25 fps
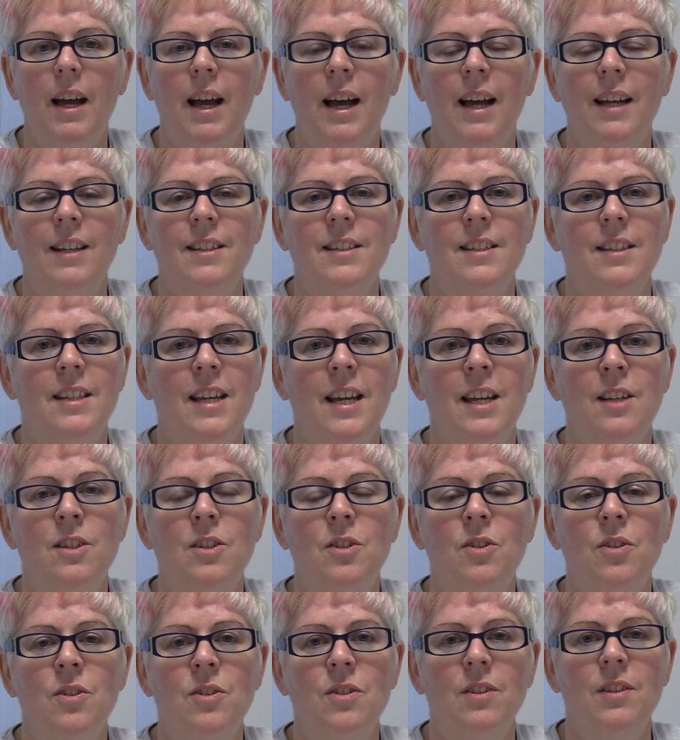and
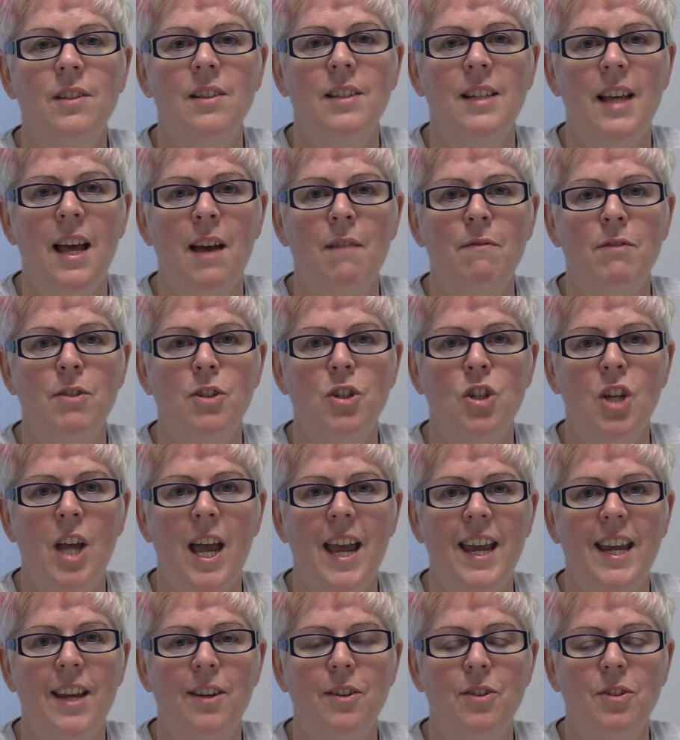it doesn't ever
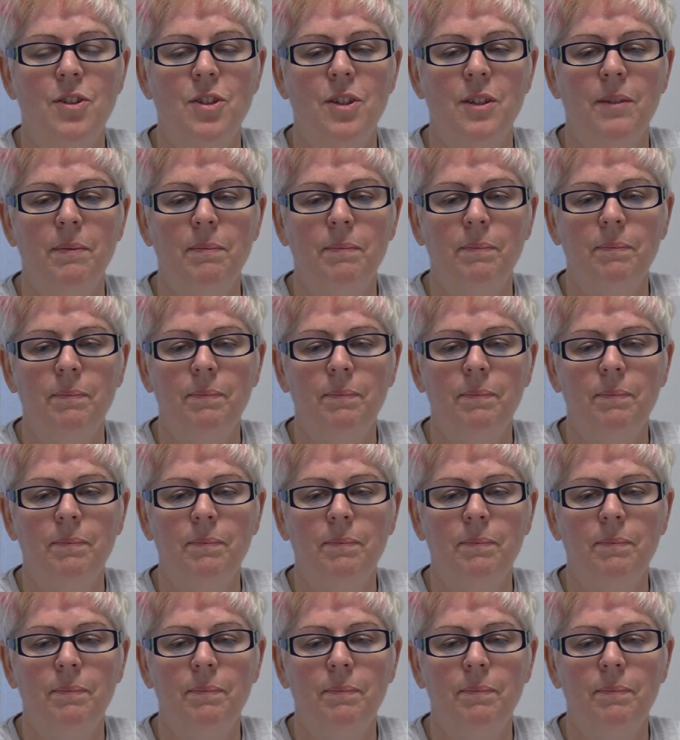change.